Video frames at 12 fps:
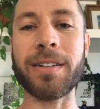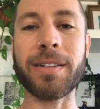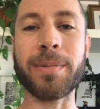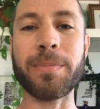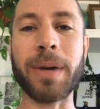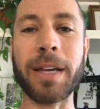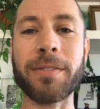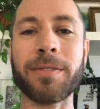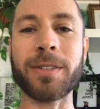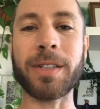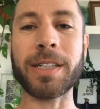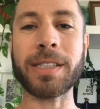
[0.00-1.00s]

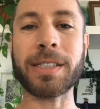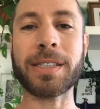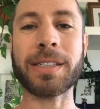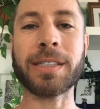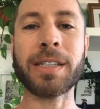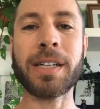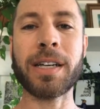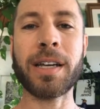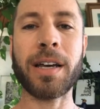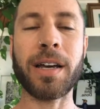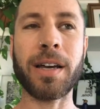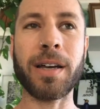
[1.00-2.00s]
mindfulness,
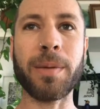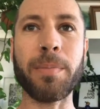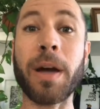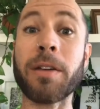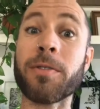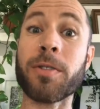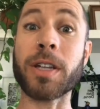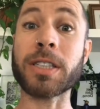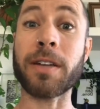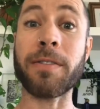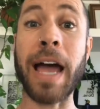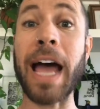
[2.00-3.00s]
mindfulness
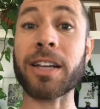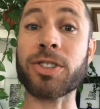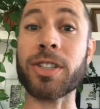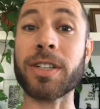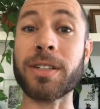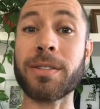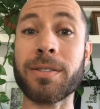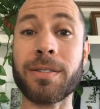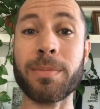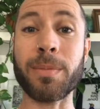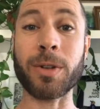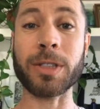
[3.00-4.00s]
of action,
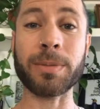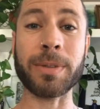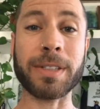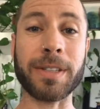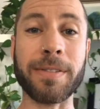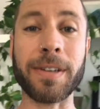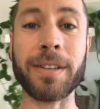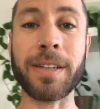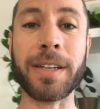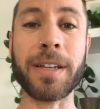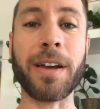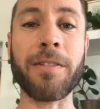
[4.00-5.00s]
more
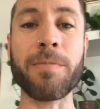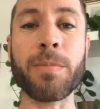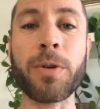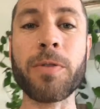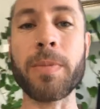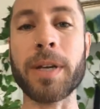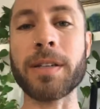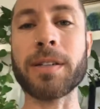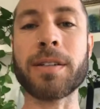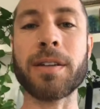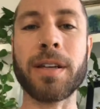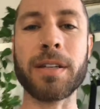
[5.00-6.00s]
specifically of
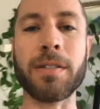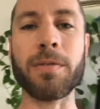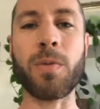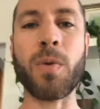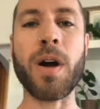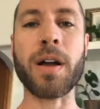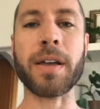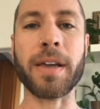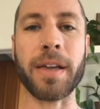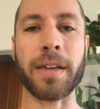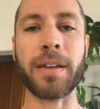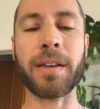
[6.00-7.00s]
movement and of
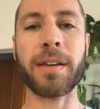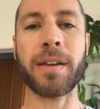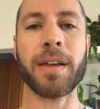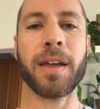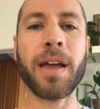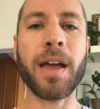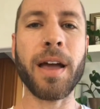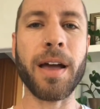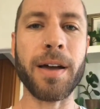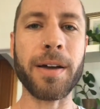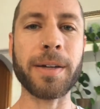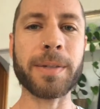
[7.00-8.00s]
walking.
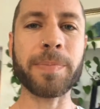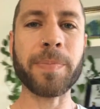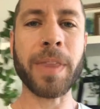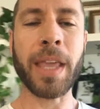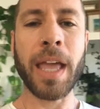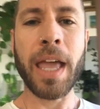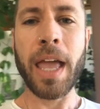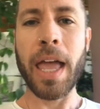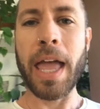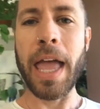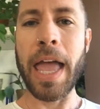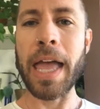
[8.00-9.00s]
Um,
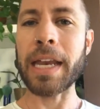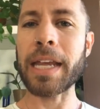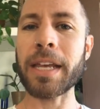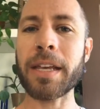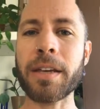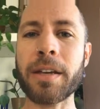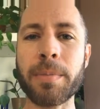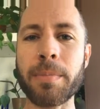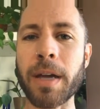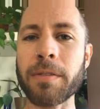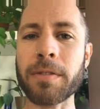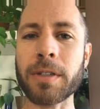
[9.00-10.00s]
any
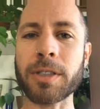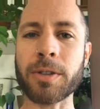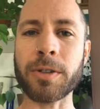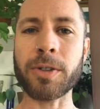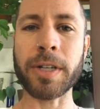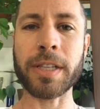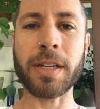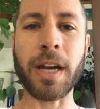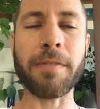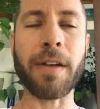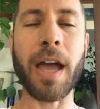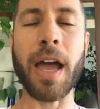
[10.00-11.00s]
mindfulness retreat that
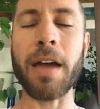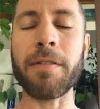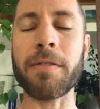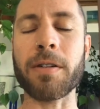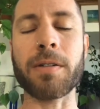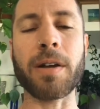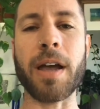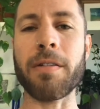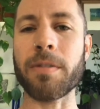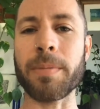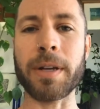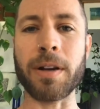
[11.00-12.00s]
I've
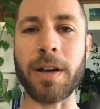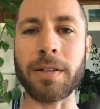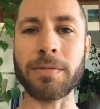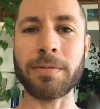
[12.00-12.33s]
ever been on